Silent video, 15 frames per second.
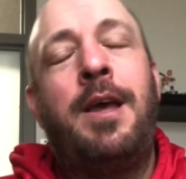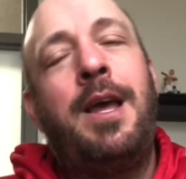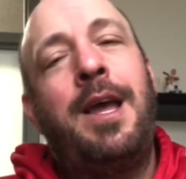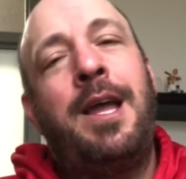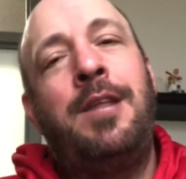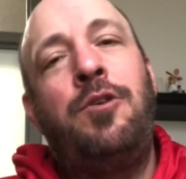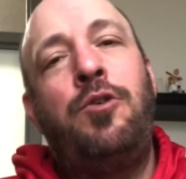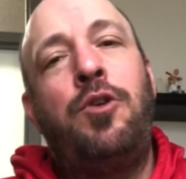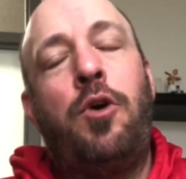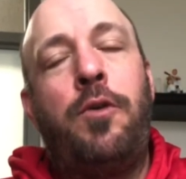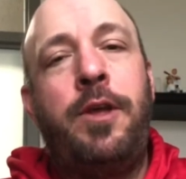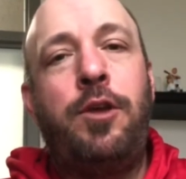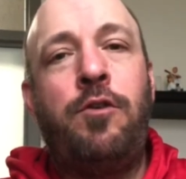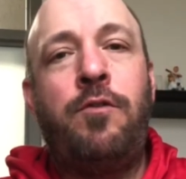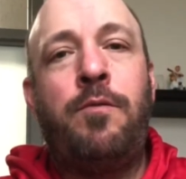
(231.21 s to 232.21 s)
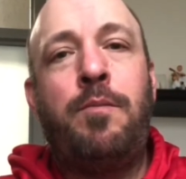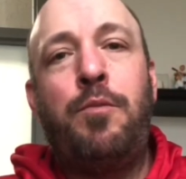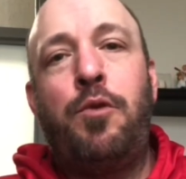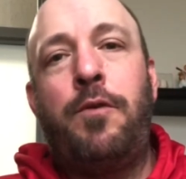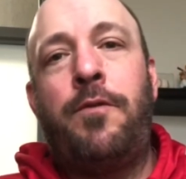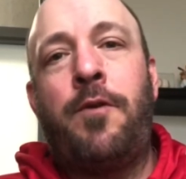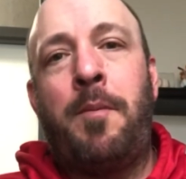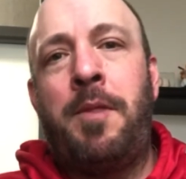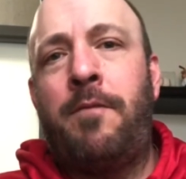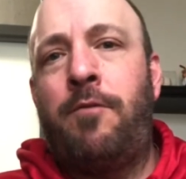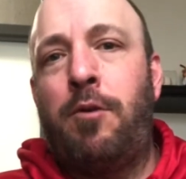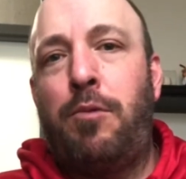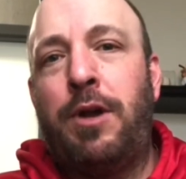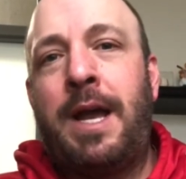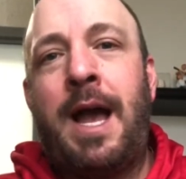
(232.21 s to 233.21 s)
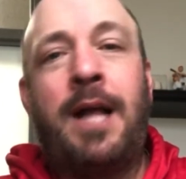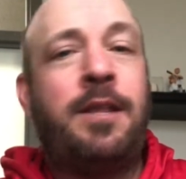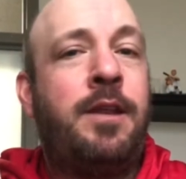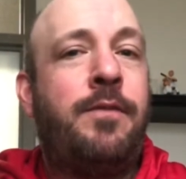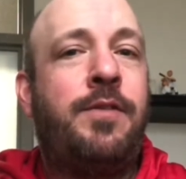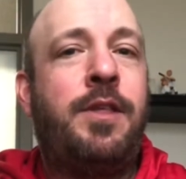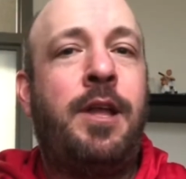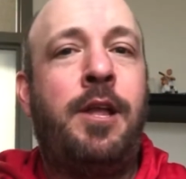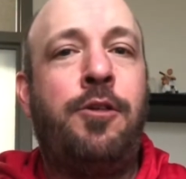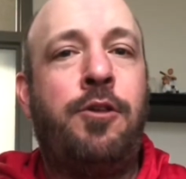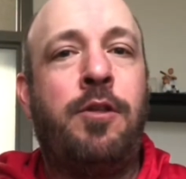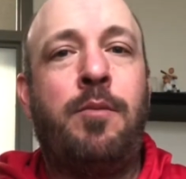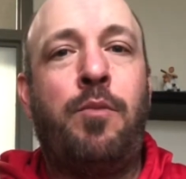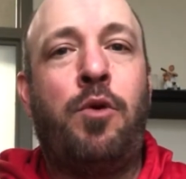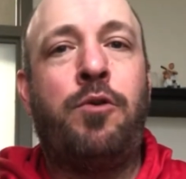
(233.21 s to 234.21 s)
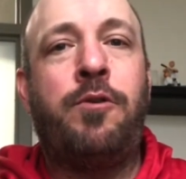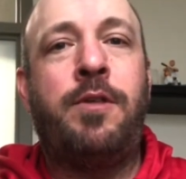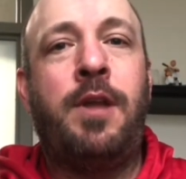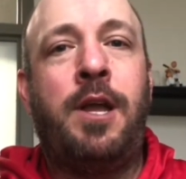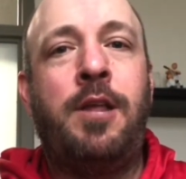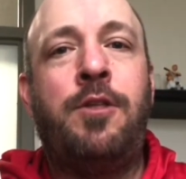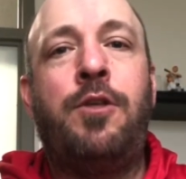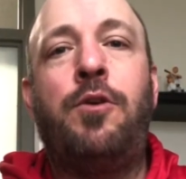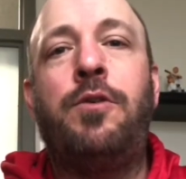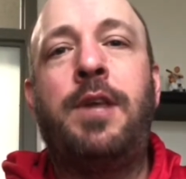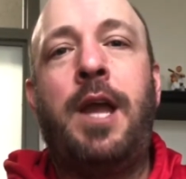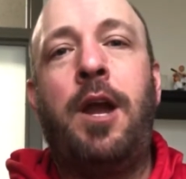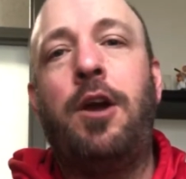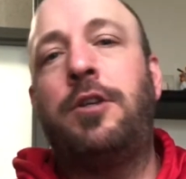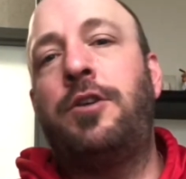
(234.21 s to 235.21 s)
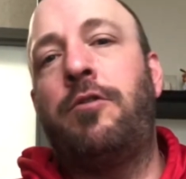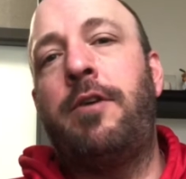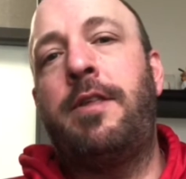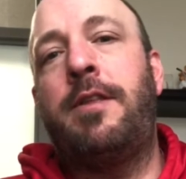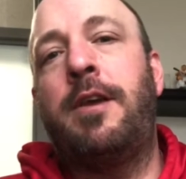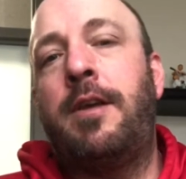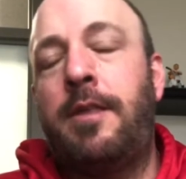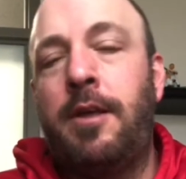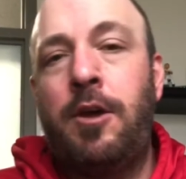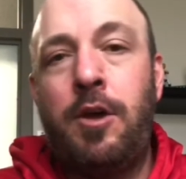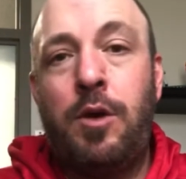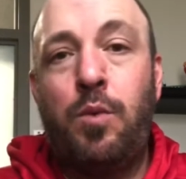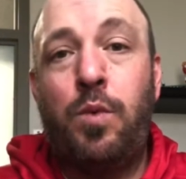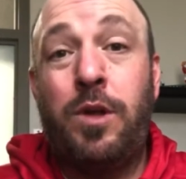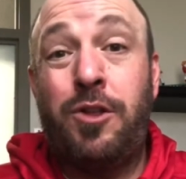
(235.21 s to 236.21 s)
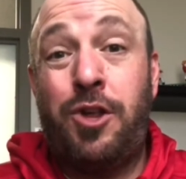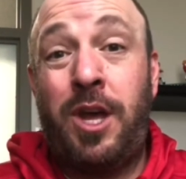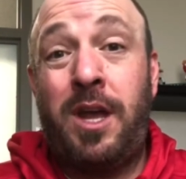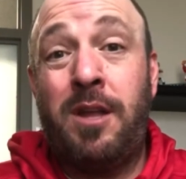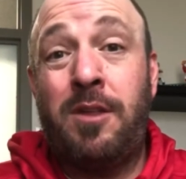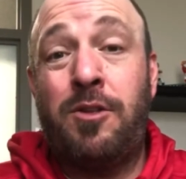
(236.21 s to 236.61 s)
and you know that you've moved from the verbal cognitive stage to the motor stage, those characteristics will change.